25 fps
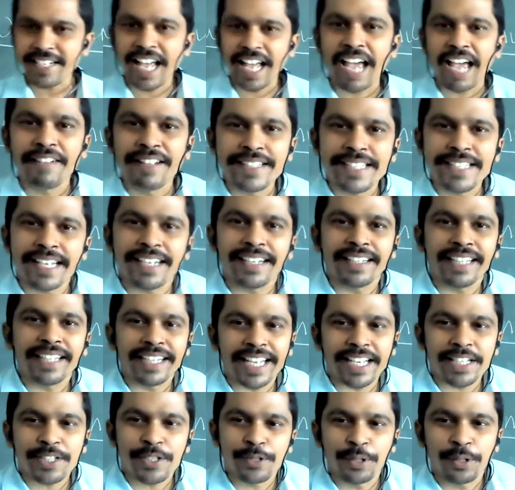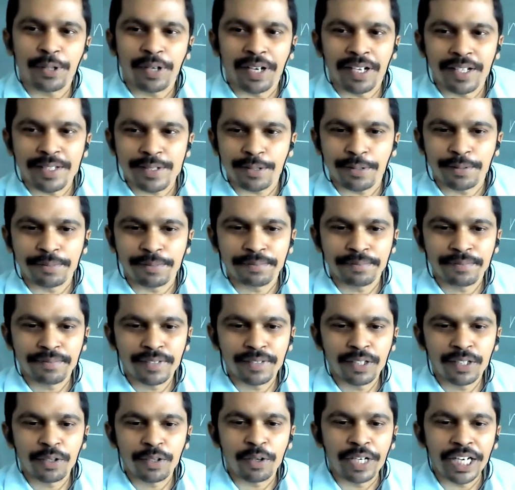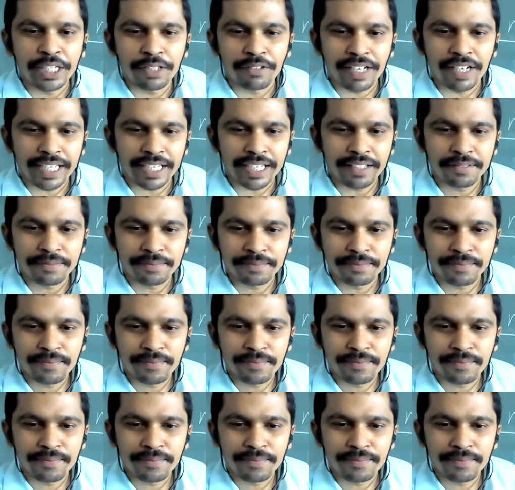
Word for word: I will send the text to you also. No need to worry.